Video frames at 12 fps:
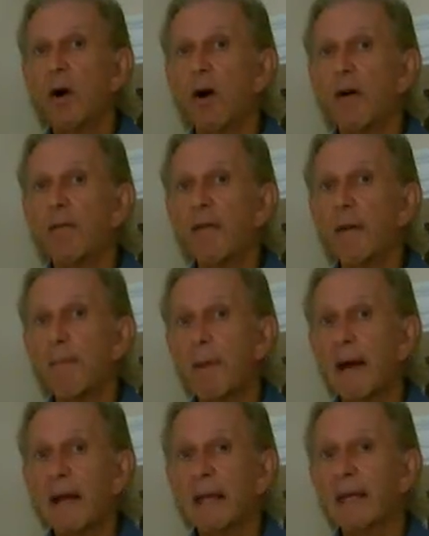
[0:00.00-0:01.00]
of
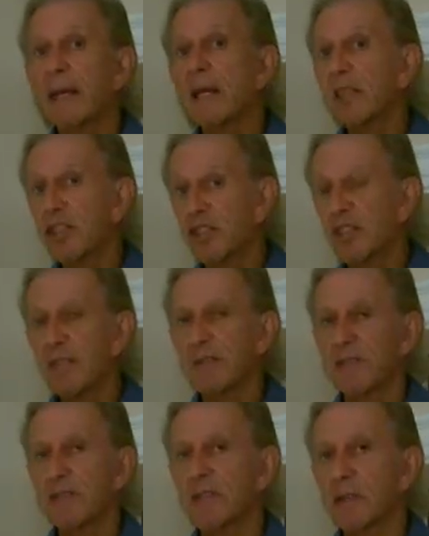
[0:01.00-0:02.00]
buying the
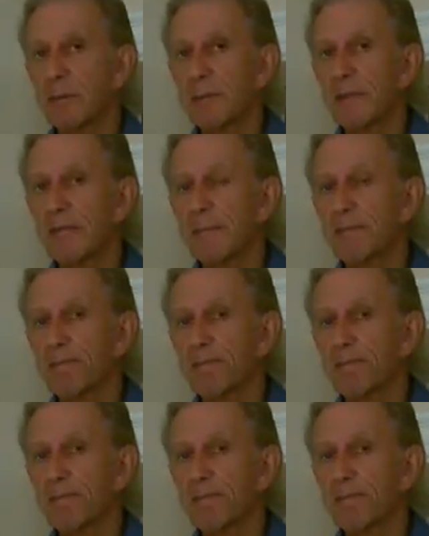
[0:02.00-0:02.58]
shares in your company.